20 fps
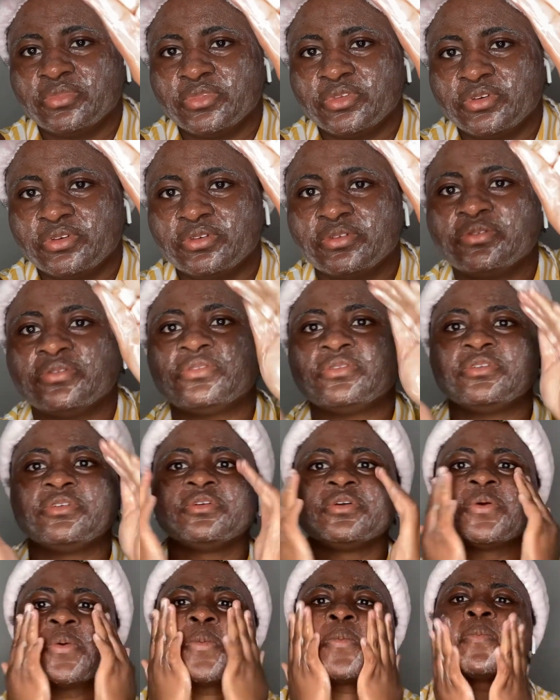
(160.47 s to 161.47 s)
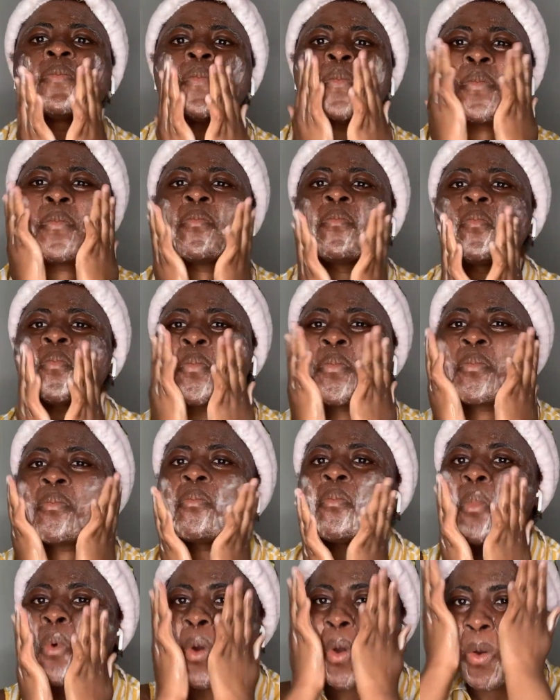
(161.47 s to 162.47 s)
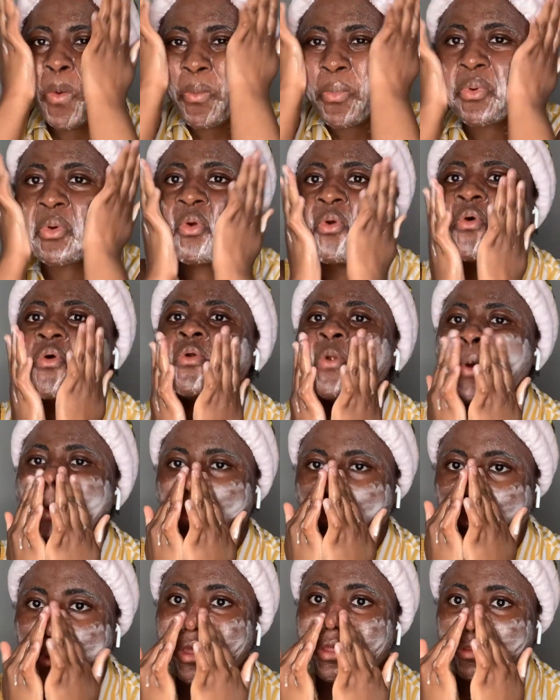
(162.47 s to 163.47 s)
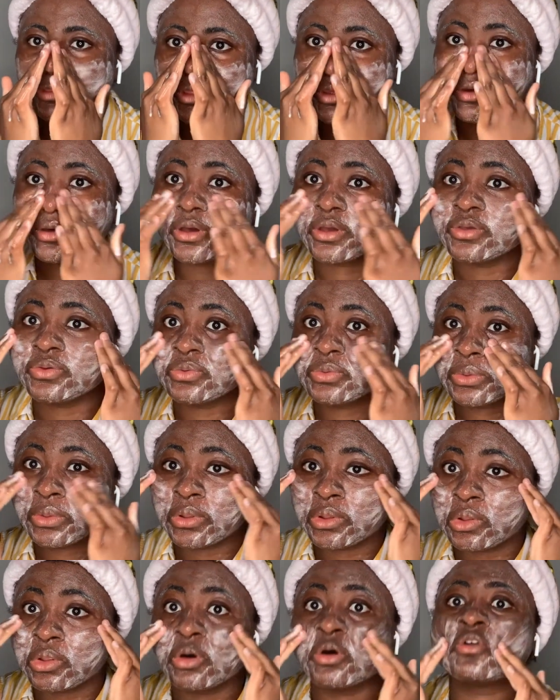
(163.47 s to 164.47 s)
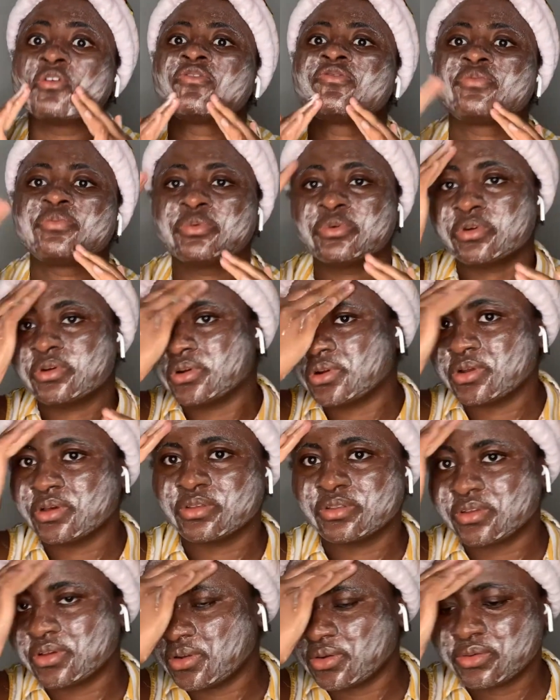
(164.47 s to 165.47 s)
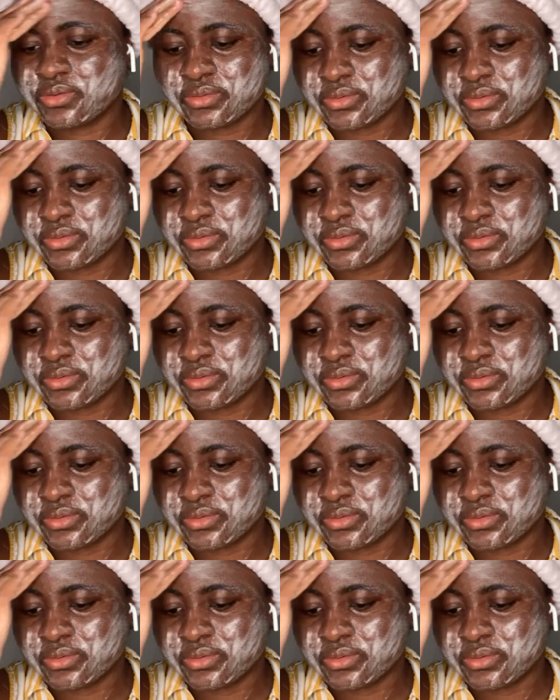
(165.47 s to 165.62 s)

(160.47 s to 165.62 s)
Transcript: can see more products. i think i use a lot of products i don't